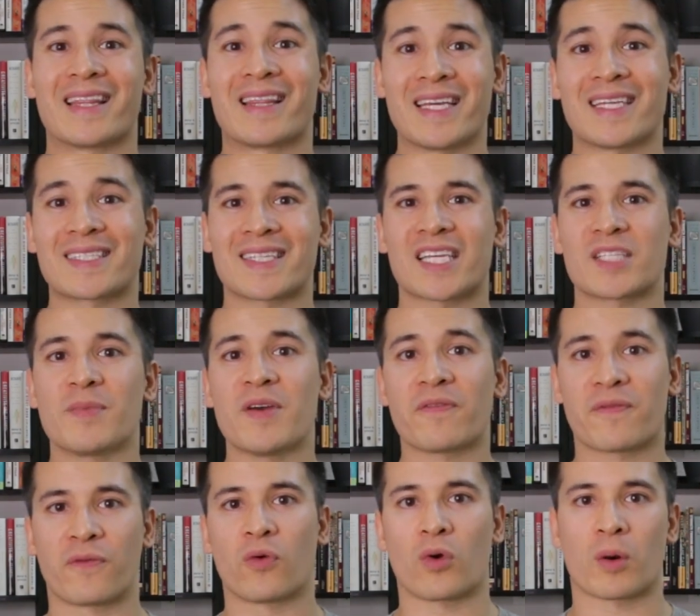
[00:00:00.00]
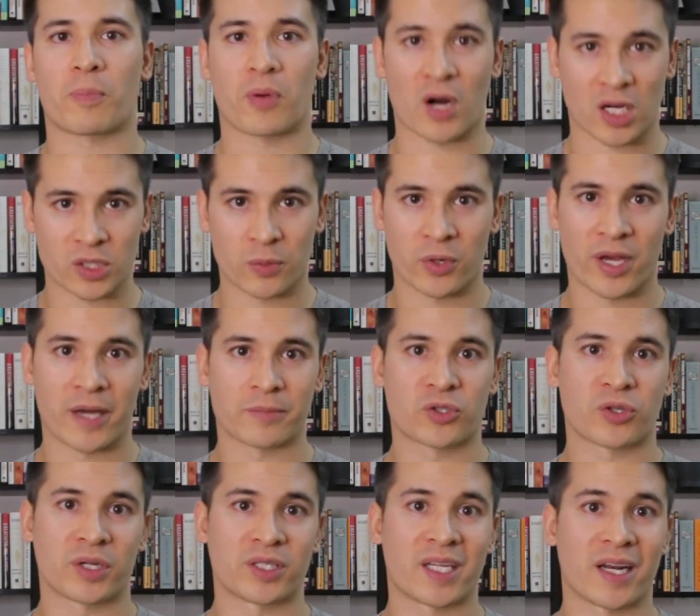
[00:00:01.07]
The assessment for proximal
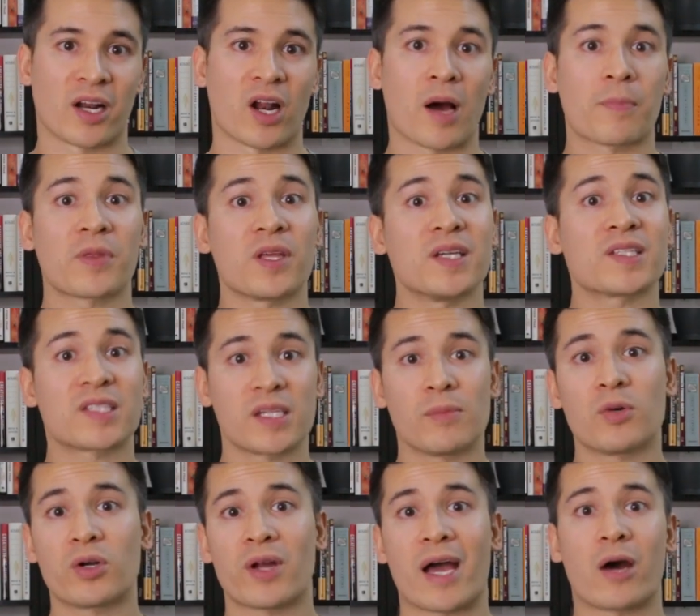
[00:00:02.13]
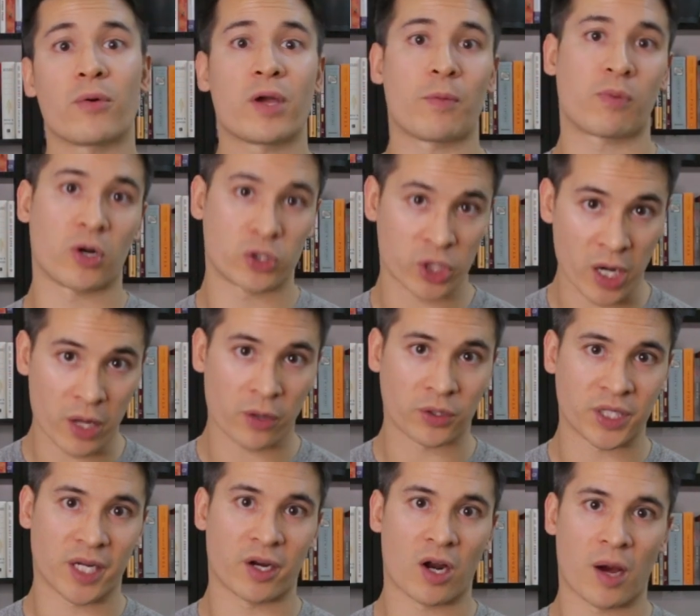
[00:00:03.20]
hamstring tendinopathy is similar to how we approach other
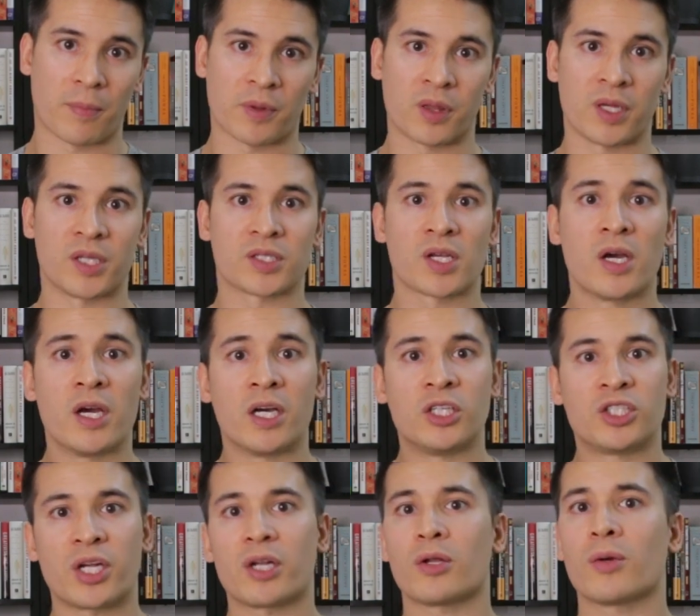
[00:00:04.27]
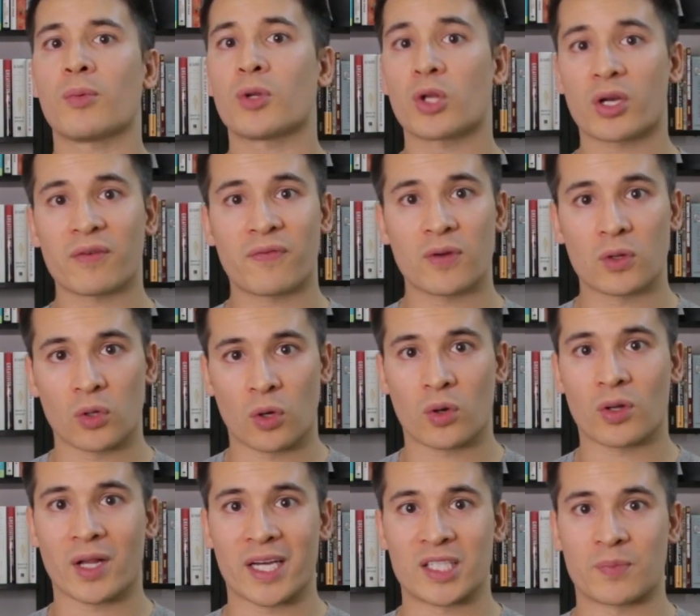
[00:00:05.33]
tendinopathies. Generally, we're looking for
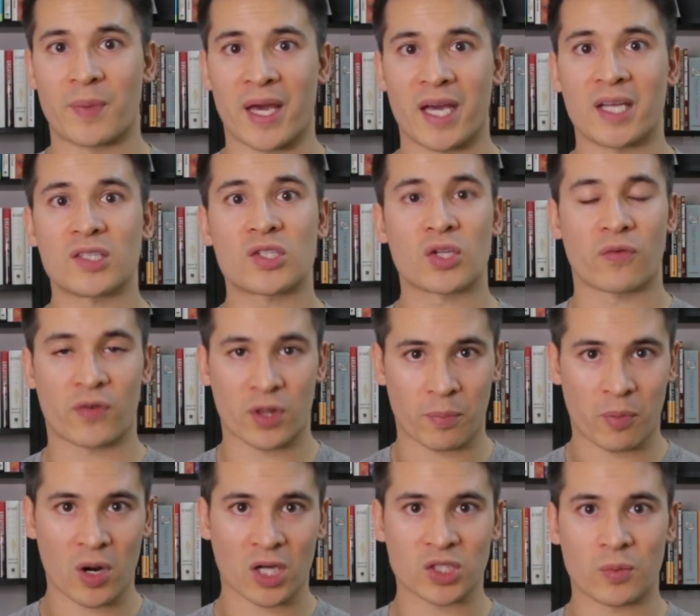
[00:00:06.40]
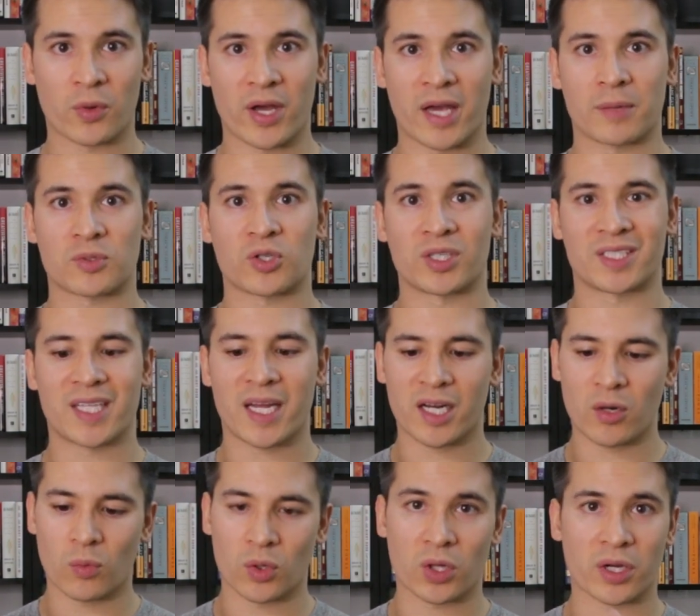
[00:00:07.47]
localized pain. So for the proximal hamstring
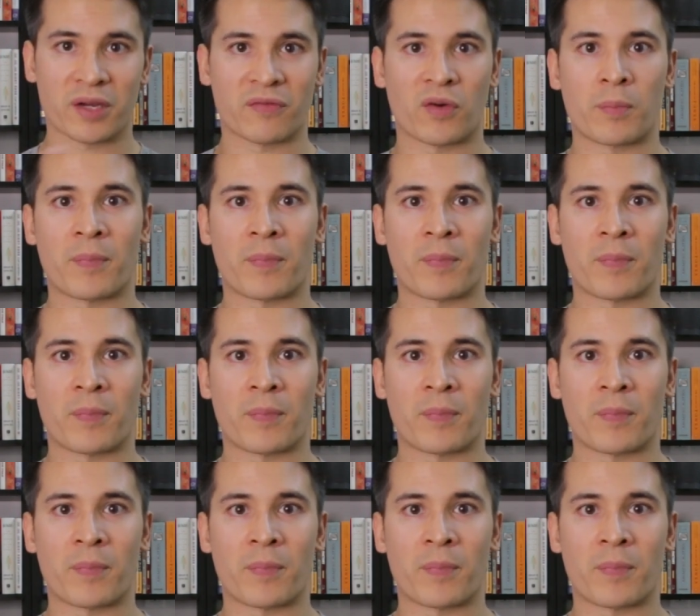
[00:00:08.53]
tendon, we're looking for